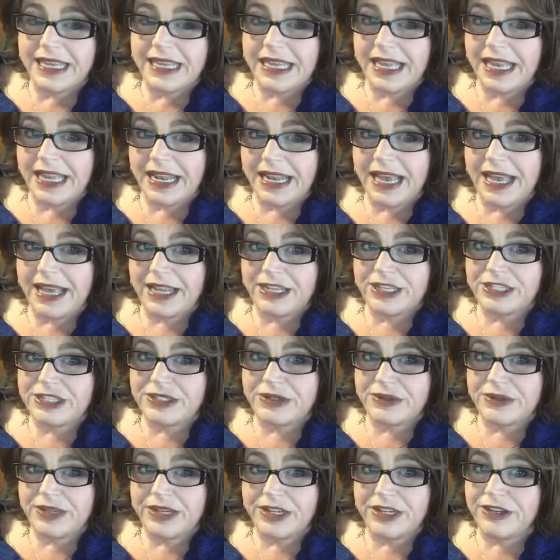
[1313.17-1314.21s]
and how to
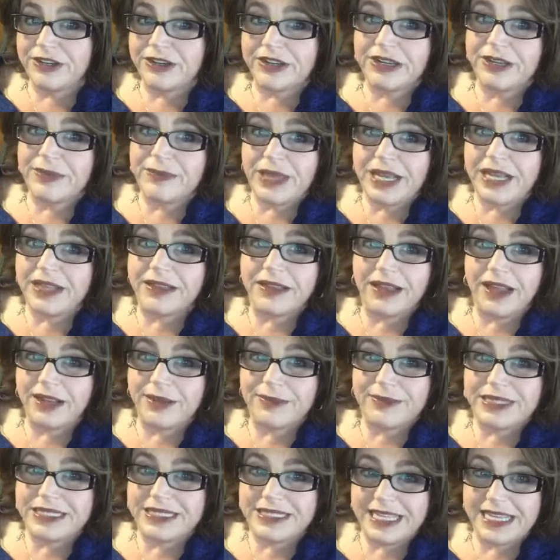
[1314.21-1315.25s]
do it. And you're going to make a lot
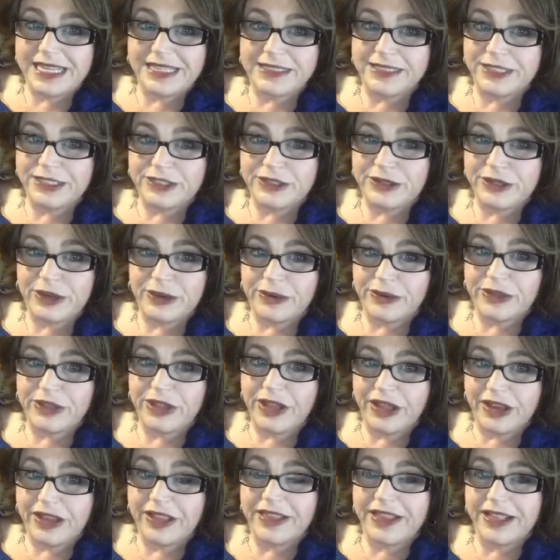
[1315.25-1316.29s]
of mistakes as you go
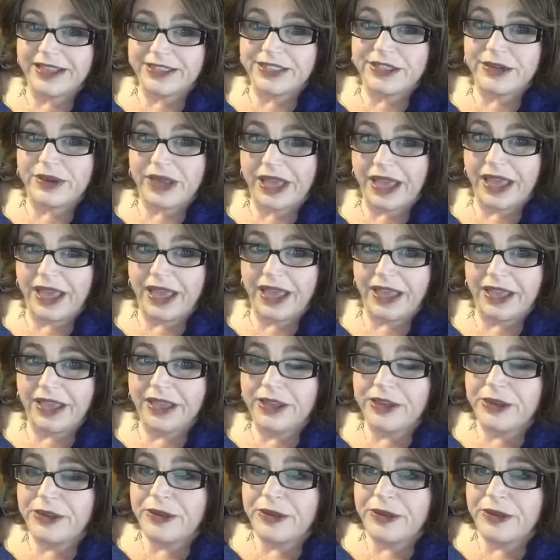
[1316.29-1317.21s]
along, and that's okay.